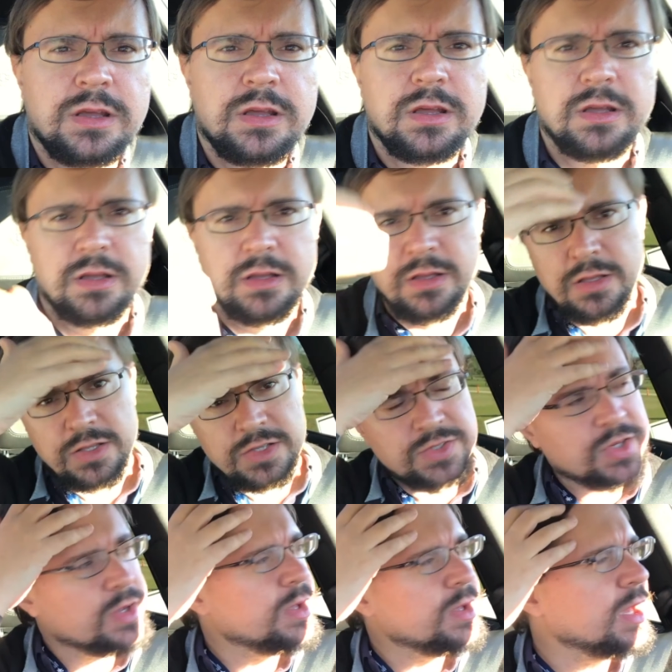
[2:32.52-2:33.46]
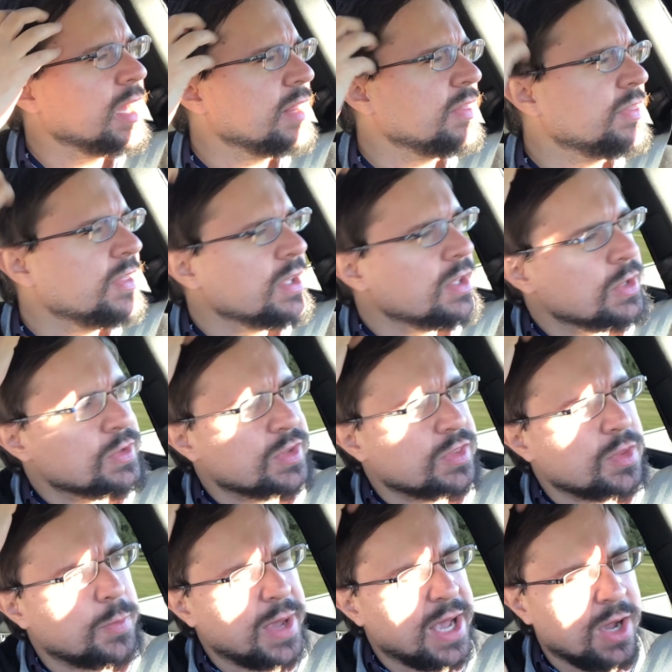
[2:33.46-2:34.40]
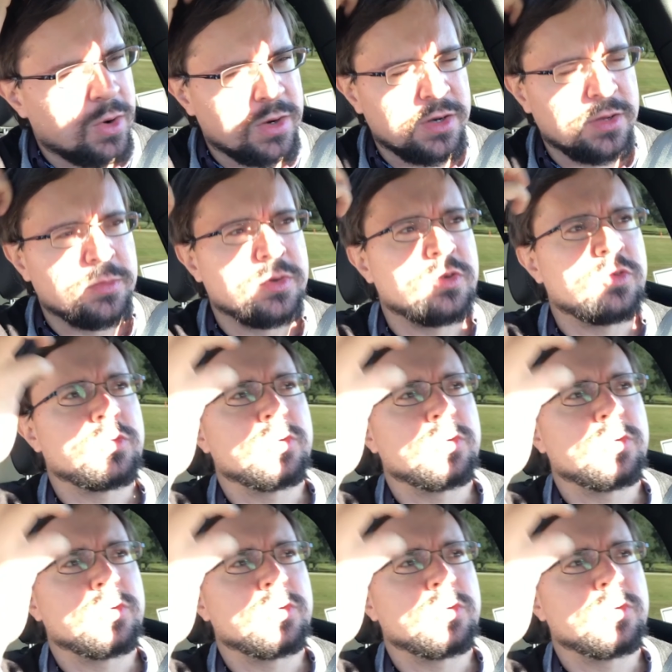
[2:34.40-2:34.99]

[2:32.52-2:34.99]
Sure. So I think he said the power numbers